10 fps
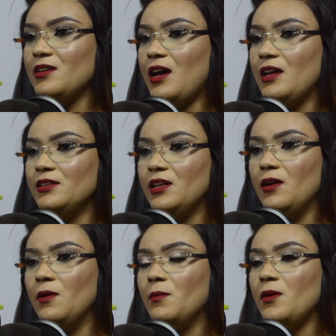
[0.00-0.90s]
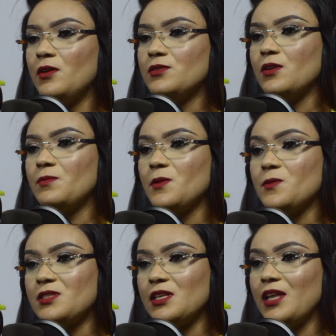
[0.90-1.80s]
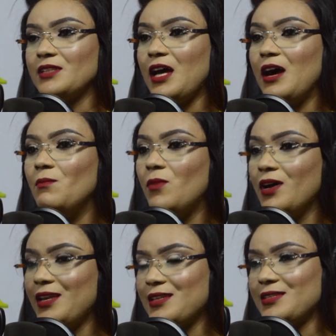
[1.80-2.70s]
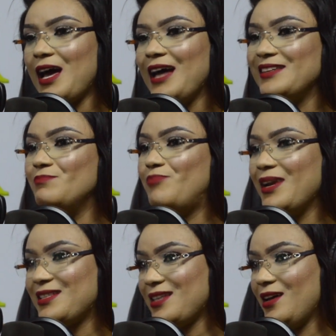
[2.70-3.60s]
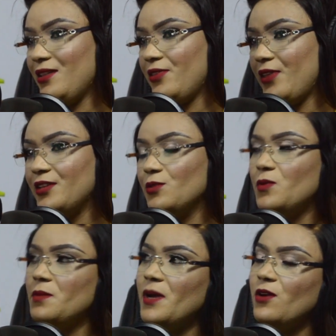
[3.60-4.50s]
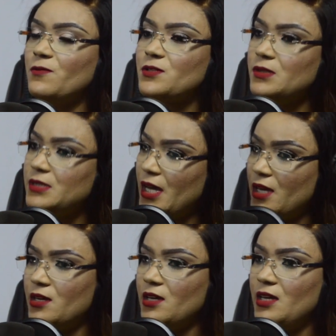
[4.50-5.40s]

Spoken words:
and some people say that our mothers had it better than the women of today